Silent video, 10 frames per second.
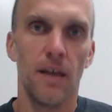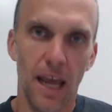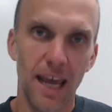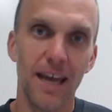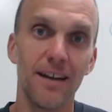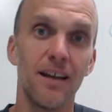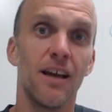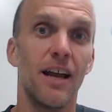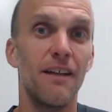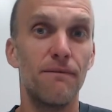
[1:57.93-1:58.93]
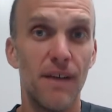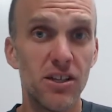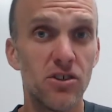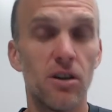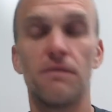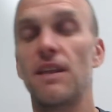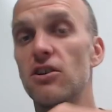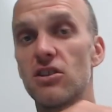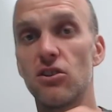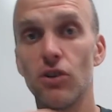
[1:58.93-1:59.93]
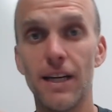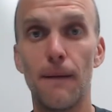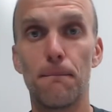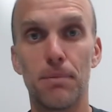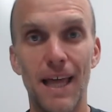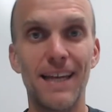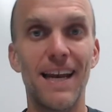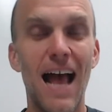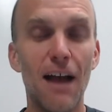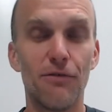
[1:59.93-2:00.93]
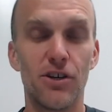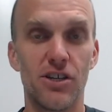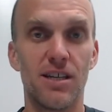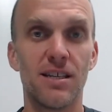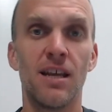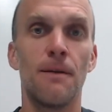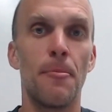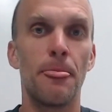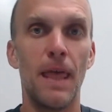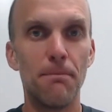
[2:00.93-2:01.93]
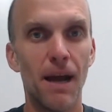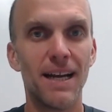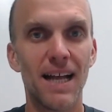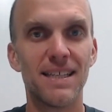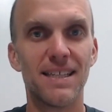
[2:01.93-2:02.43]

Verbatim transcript: And an investor, if they're just looking at blended averages, they might not